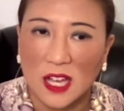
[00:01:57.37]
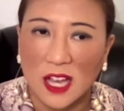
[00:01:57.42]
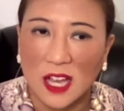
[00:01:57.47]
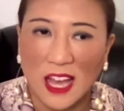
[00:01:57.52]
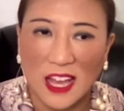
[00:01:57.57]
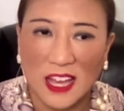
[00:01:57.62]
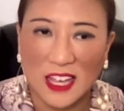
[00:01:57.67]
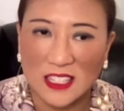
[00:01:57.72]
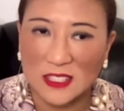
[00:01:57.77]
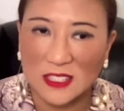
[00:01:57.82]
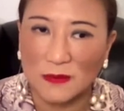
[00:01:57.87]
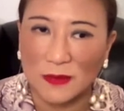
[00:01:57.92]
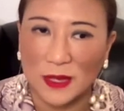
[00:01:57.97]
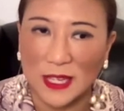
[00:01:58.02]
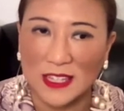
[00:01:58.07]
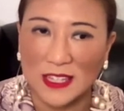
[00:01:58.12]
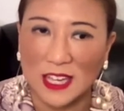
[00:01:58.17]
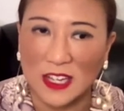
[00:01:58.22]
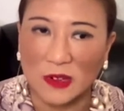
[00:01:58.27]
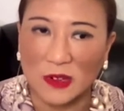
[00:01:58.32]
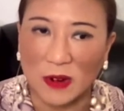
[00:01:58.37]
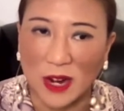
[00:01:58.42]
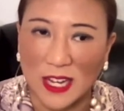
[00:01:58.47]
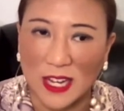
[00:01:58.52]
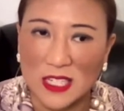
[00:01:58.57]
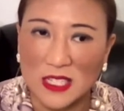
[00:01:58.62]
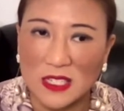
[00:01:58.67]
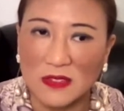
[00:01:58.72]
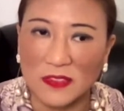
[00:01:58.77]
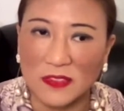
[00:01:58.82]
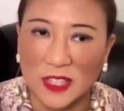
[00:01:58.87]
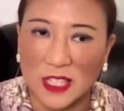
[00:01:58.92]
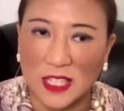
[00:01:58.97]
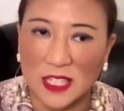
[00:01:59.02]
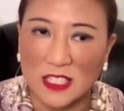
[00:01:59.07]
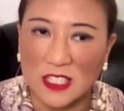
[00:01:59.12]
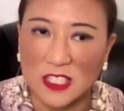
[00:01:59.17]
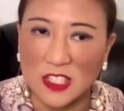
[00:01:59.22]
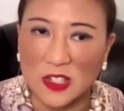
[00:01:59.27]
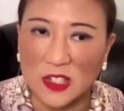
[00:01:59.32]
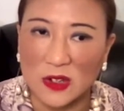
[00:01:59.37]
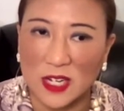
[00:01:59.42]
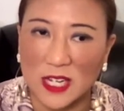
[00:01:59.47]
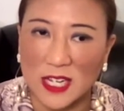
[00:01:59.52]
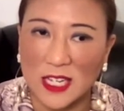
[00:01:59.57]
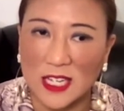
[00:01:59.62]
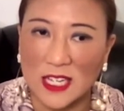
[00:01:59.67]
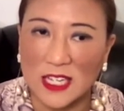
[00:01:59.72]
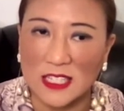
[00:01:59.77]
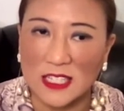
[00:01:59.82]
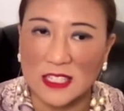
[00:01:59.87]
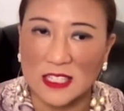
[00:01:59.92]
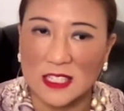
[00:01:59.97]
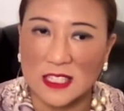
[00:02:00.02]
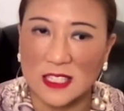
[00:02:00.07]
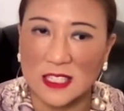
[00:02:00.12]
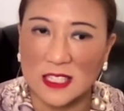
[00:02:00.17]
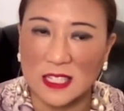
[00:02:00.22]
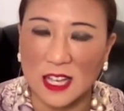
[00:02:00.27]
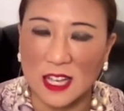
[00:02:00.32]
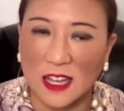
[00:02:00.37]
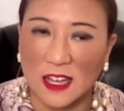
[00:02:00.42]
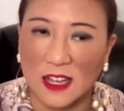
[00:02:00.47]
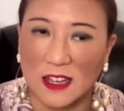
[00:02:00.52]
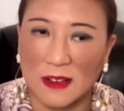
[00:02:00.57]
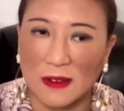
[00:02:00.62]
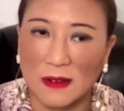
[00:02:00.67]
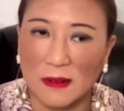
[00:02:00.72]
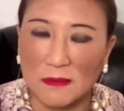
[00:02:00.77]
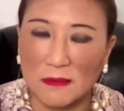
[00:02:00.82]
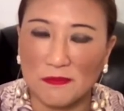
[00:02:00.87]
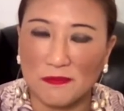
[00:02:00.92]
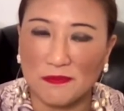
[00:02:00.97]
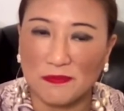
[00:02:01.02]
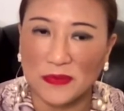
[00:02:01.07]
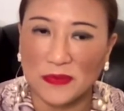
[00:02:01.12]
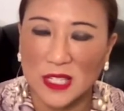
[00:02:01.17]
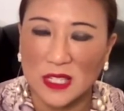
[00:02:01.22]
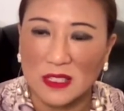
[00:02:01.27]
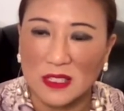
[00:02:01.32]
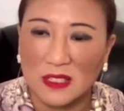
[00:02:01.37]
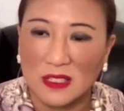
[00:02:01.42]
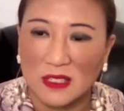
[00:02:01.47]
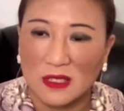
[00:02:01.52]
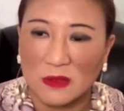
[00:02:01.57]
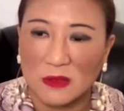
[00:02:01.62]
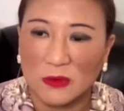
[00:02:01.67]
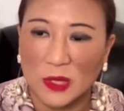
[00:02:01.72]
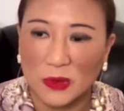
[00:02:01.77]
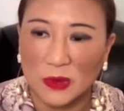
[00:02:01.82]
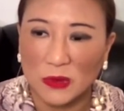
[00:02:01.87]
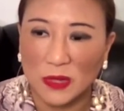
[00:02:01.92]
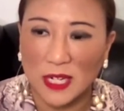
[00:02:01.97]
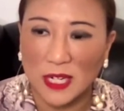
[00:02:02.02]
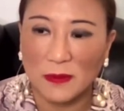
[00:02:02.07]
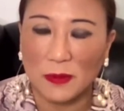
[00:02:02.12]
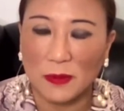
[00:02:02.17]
hasn't been that great for the industry. It's um, we were really